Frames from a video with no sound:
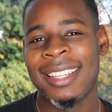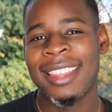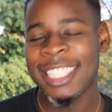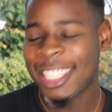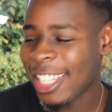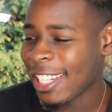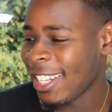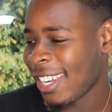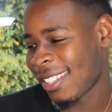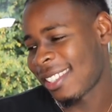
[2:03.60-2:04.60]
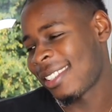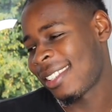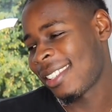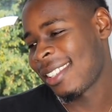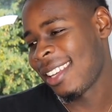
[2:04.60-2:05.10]
The
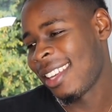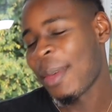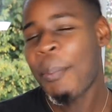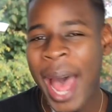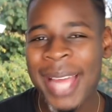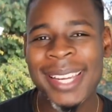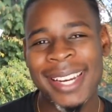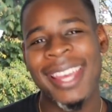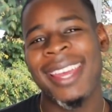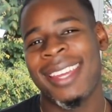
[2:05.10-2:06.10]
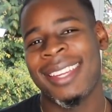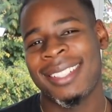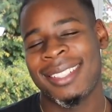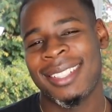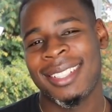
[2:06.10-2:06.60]
genius, the pioneer,
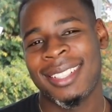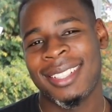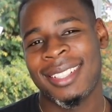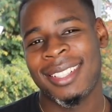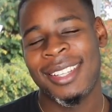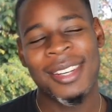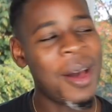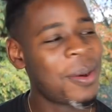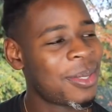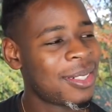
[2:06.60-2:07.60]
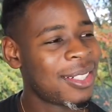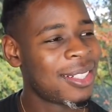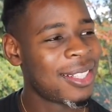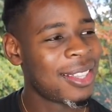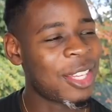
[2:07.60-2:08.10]
you know?
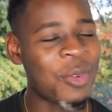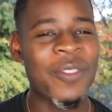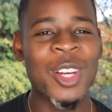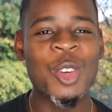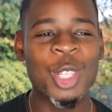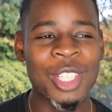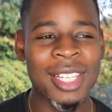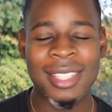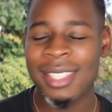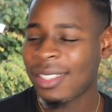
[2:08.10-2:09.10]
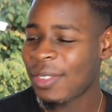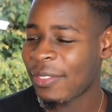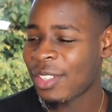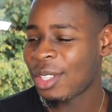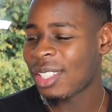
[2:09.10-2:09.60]
The revolution, is it a
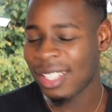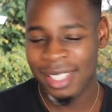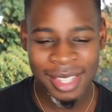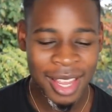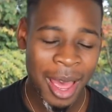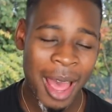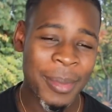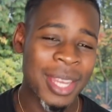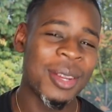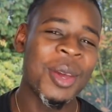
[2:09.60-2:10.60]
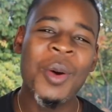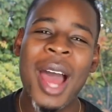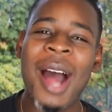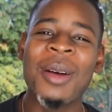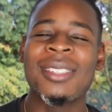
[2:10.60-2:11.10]
revolutionist? I mean, who
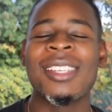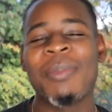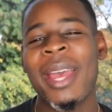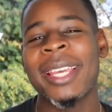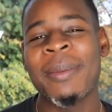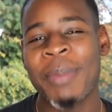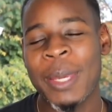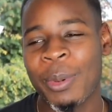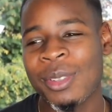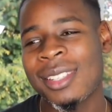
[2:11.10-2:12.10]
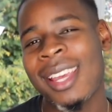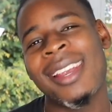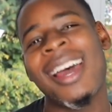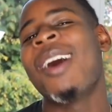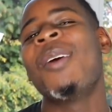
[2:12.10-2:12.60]
else is making people
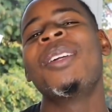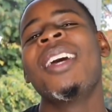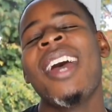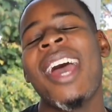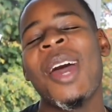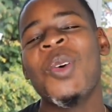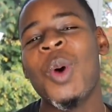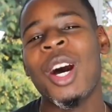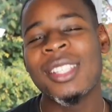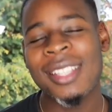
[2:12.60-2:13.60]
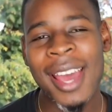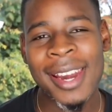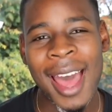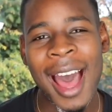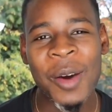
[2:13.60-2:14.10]
sit down and watch
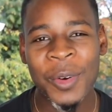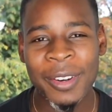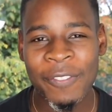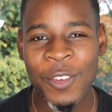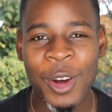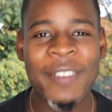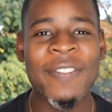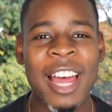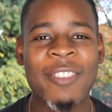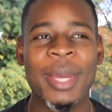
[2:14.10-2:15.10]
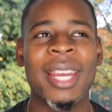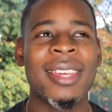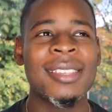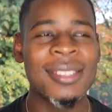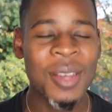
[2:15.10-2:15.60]
an hour and 45
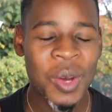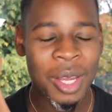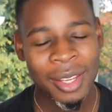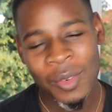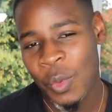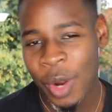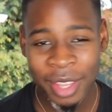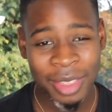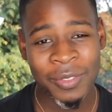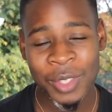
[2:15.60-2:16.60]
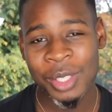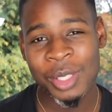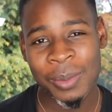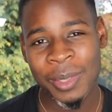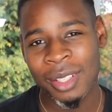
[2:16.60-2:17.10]
minutes worth of
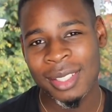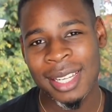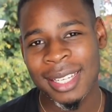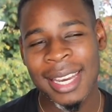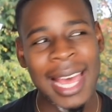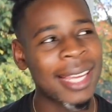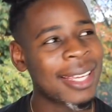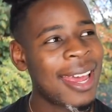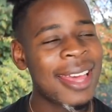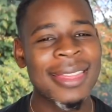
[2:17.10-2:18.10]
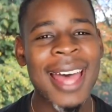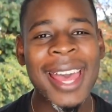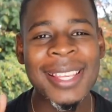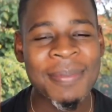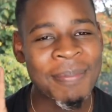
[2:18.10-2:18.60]
YouTube content? Like,
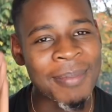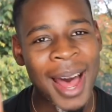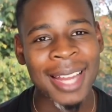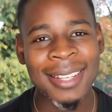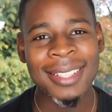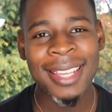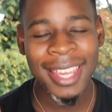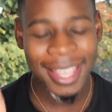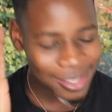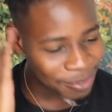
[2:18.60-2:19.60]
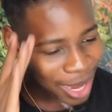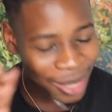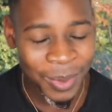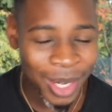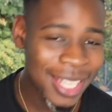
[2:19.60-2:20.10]
that is mad. It is
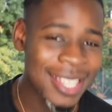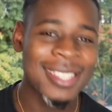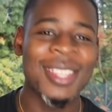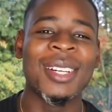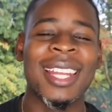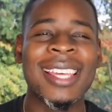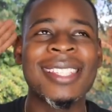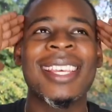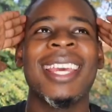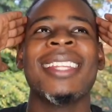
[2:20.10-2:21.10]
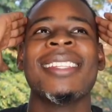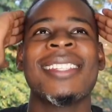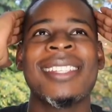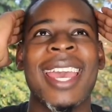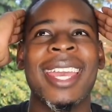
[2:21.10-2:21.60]
mad. What he's done is
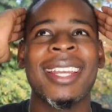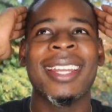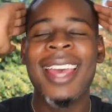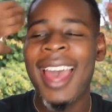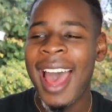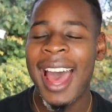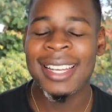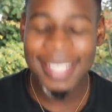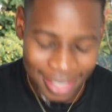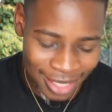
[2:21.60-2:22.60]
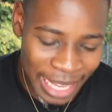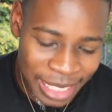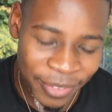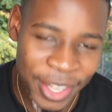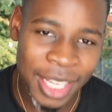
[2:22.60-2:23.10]
insane. And
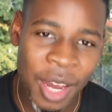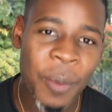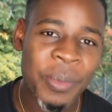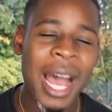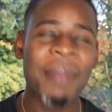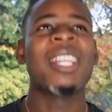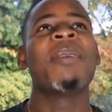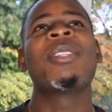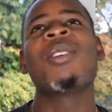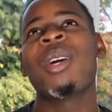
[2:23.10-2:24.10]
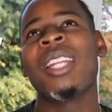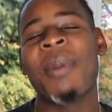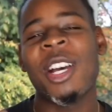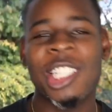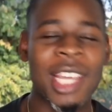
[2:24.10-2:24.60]
today's video, I'm going to be talking
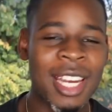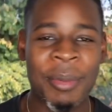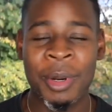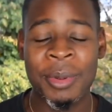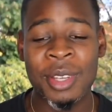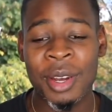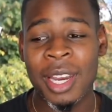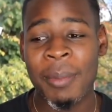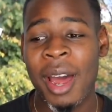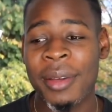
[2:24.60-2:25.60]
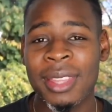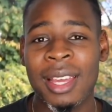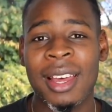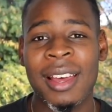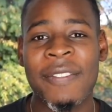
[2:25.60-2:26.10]
about Shane. I'm going to be talking about
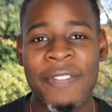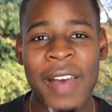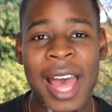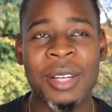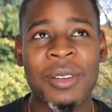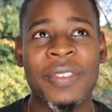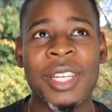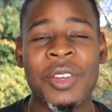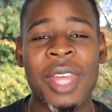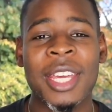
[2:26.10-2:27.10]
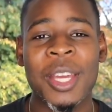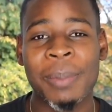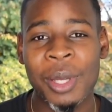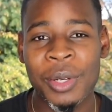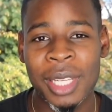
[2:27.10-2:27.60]
the final video that he
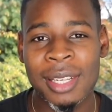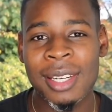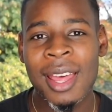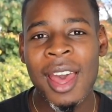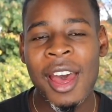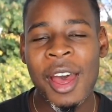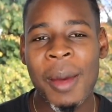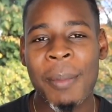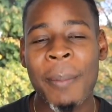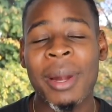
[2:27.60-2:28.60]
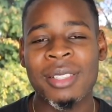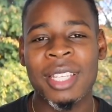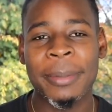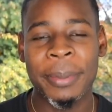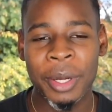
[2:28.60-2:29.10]
uploaded about
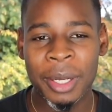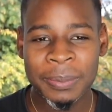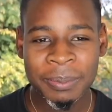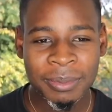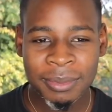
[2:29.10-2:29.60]
Jake Paul.